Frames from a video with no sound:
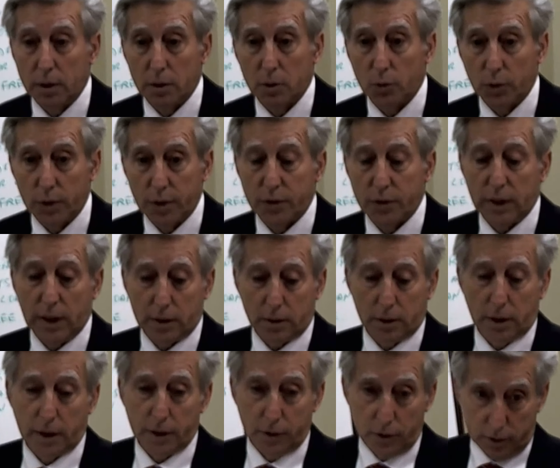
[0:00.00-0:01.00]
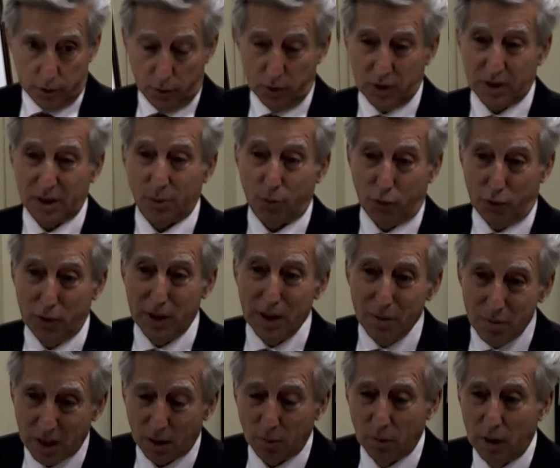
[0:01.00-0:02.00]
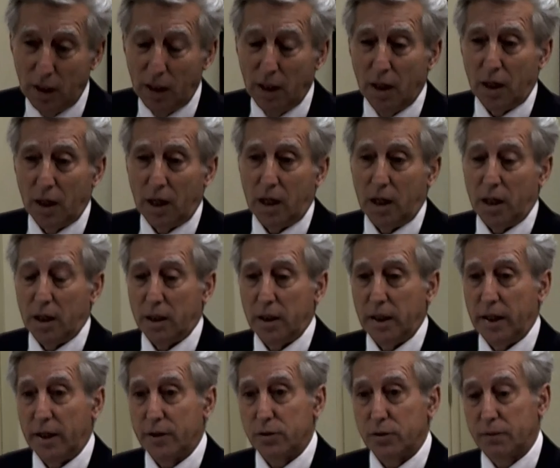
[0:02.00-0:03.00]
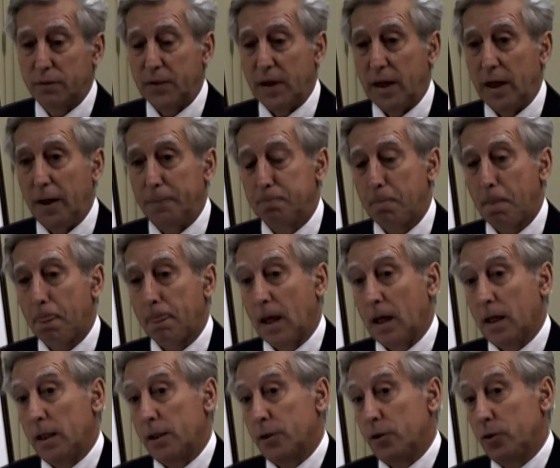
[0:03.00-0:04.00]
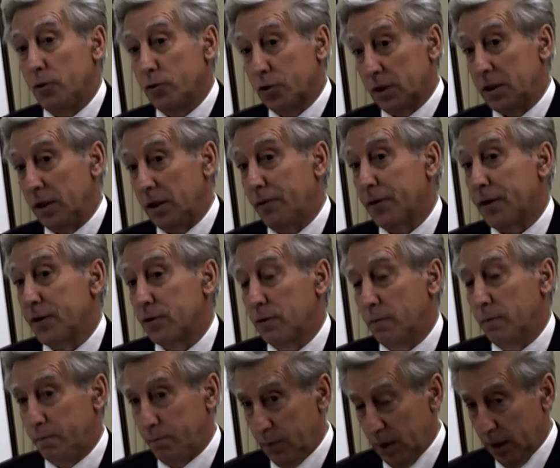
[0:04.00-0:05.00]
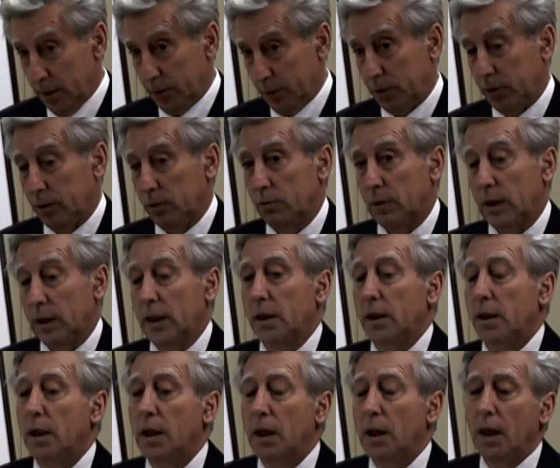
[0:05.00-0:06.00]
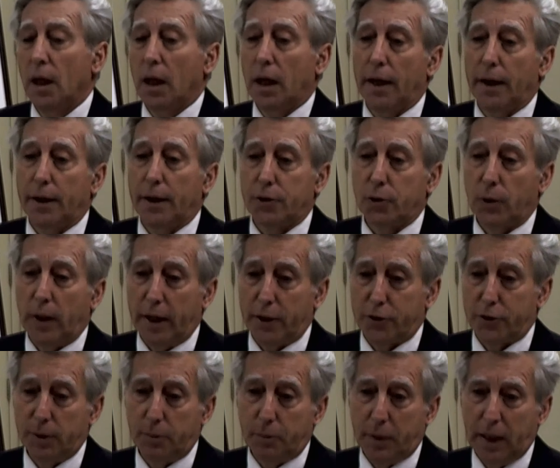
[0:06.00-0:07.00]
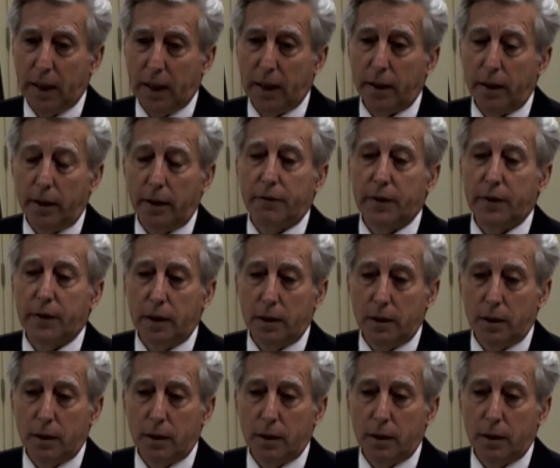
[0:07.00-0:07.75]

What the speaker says: In other words, that you're using the premium, in actual fact, using the dividends to actually pay